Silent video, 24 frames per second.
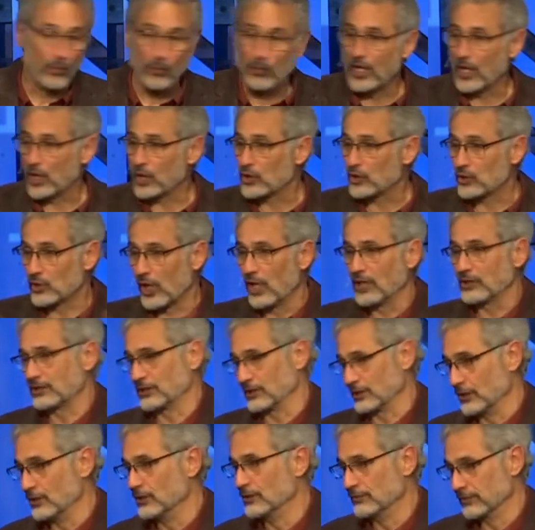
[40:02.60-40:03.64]
We are
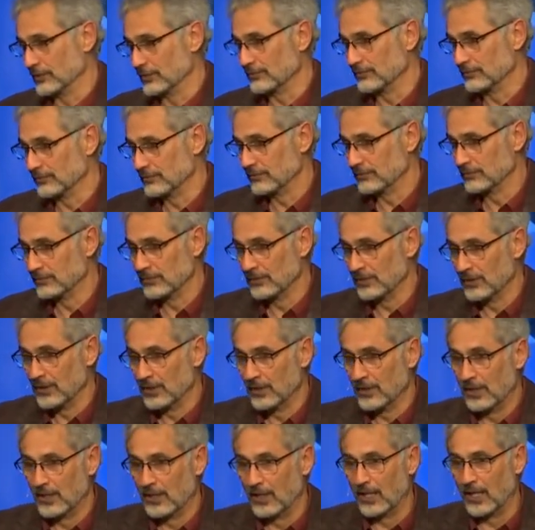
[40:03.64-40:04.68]
crossing over.
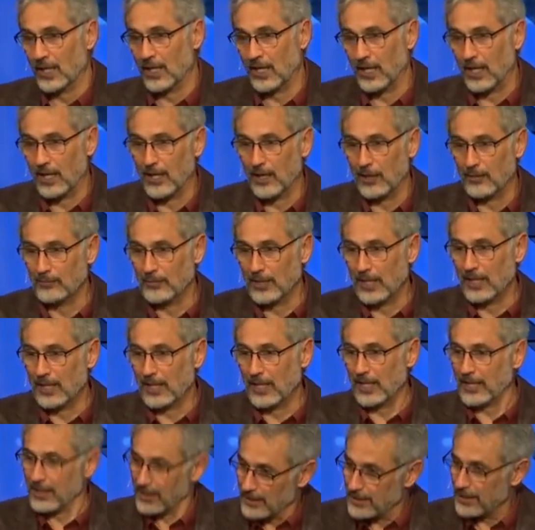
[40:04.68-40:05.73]
Um,
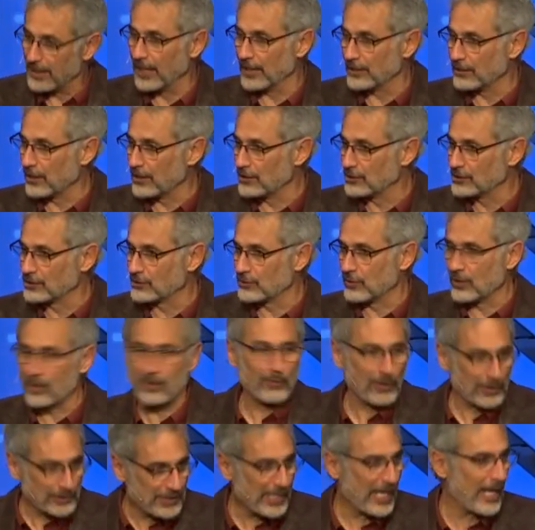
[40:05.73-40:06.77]
and at the end of the story,
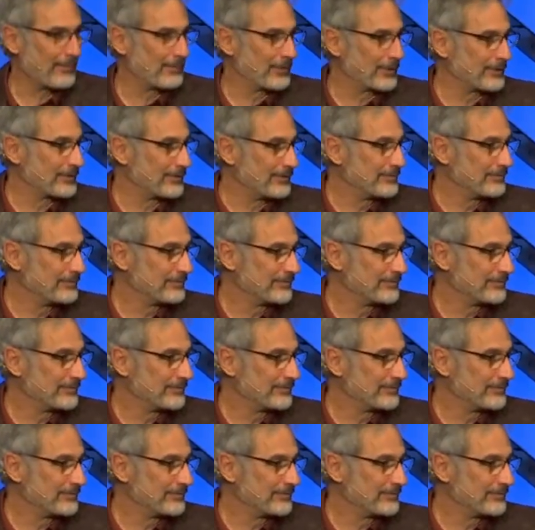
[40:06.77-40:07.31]
what's happened?